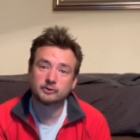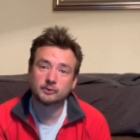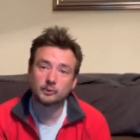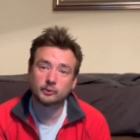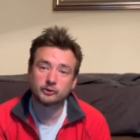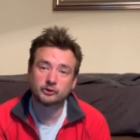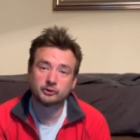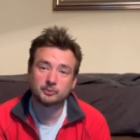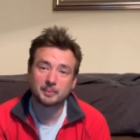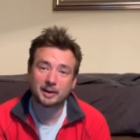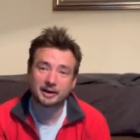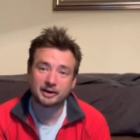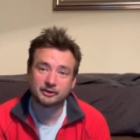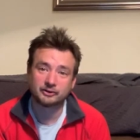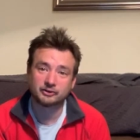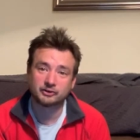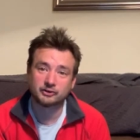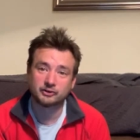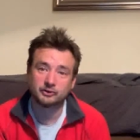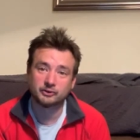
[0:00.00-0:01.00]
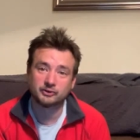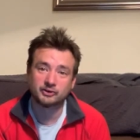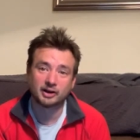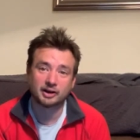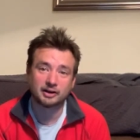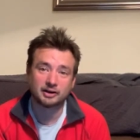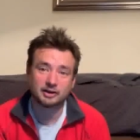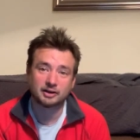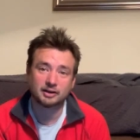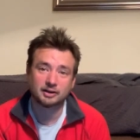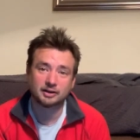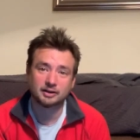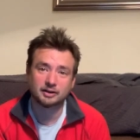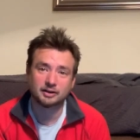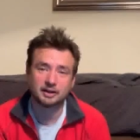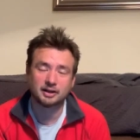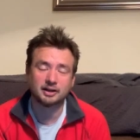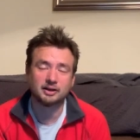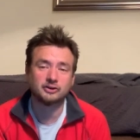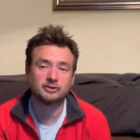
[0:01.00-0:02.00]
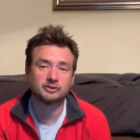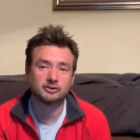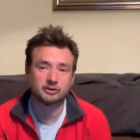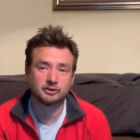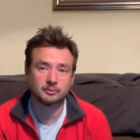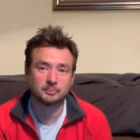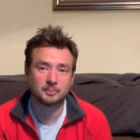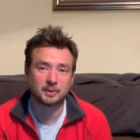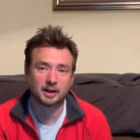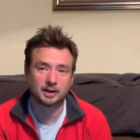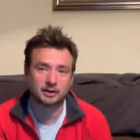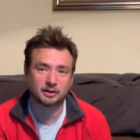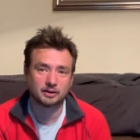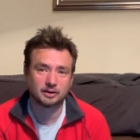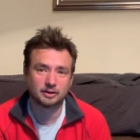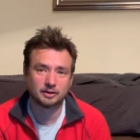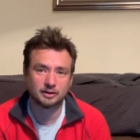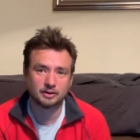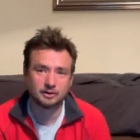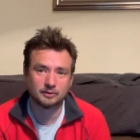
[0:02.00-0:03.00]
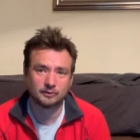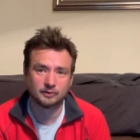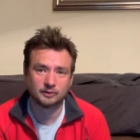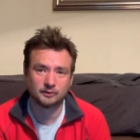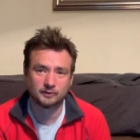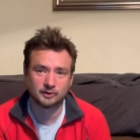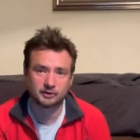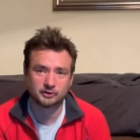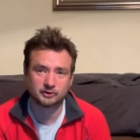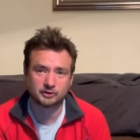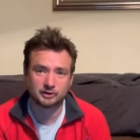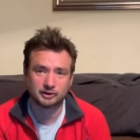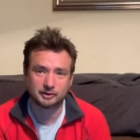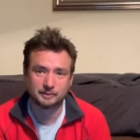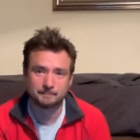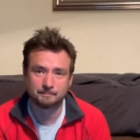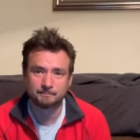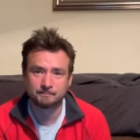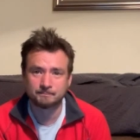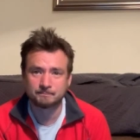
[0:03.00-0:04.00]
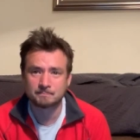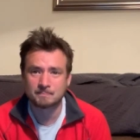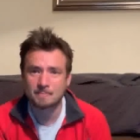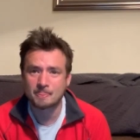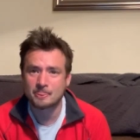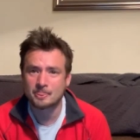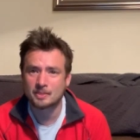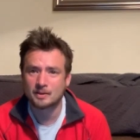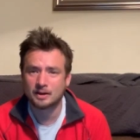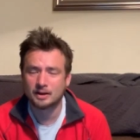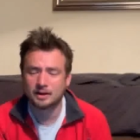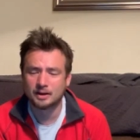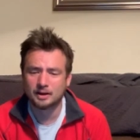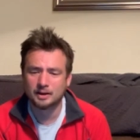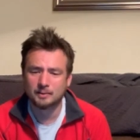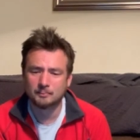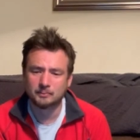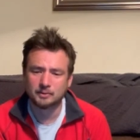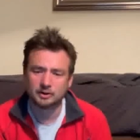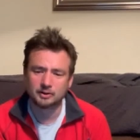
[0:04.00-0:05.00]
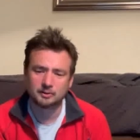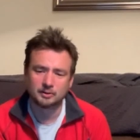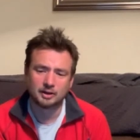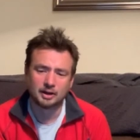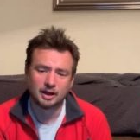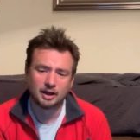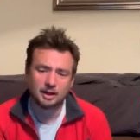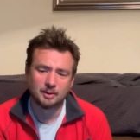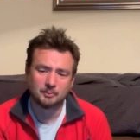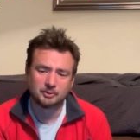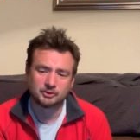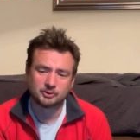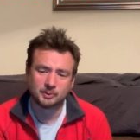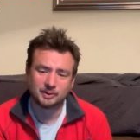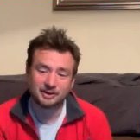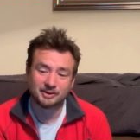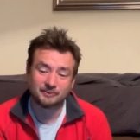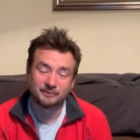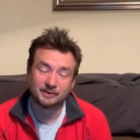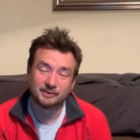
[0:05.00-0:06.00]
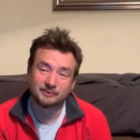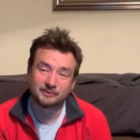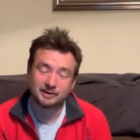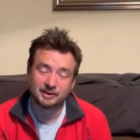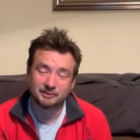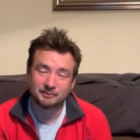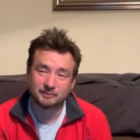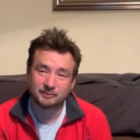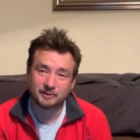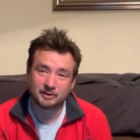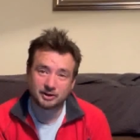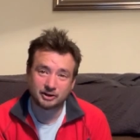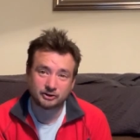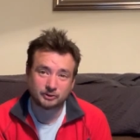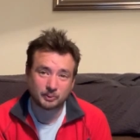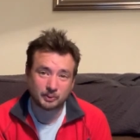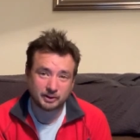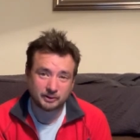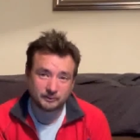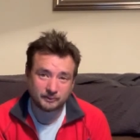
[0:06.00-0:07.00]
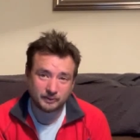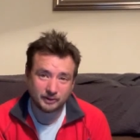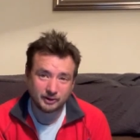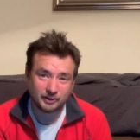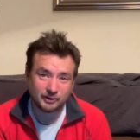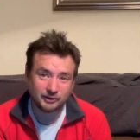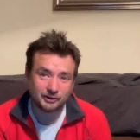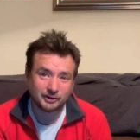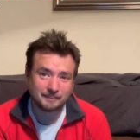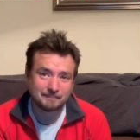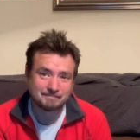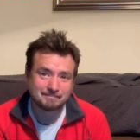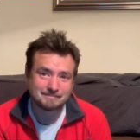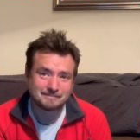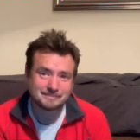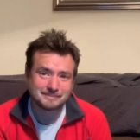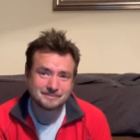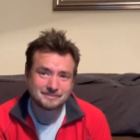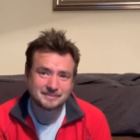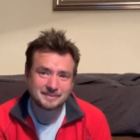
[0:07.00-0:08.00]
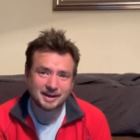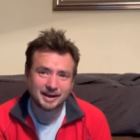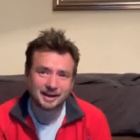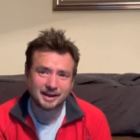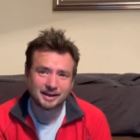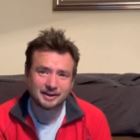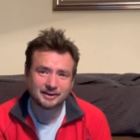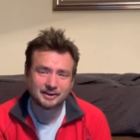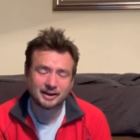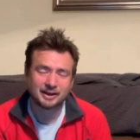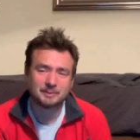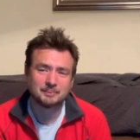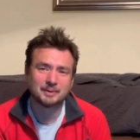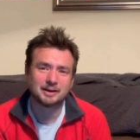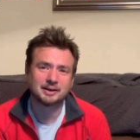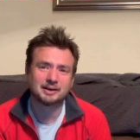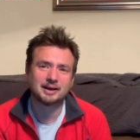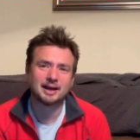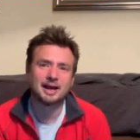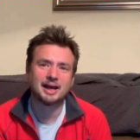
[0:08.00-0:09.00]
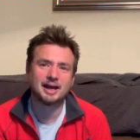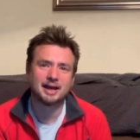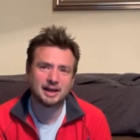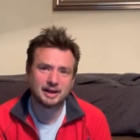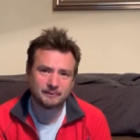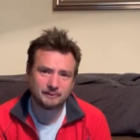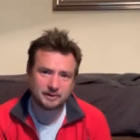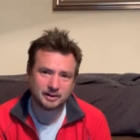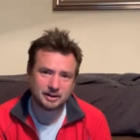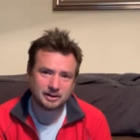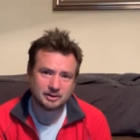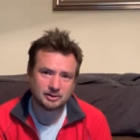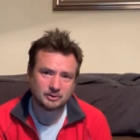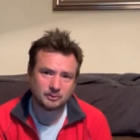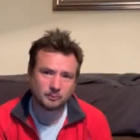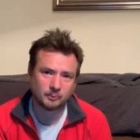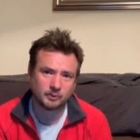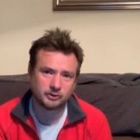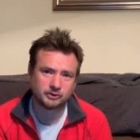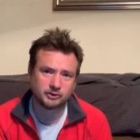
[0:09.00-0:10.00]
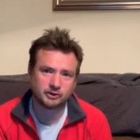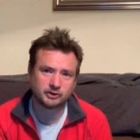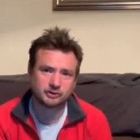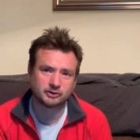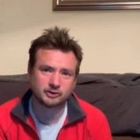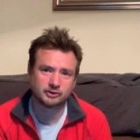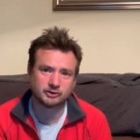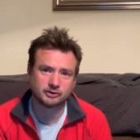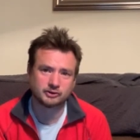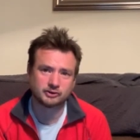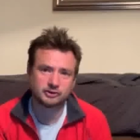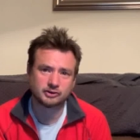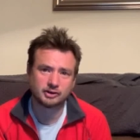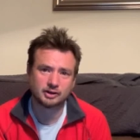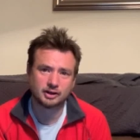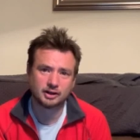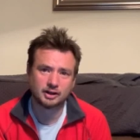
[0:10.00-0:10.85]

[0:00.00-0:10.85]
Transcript: forces managed to take the eastern bank of Vistula, but between the fifteenth and the twenty-third, they met heavy resistance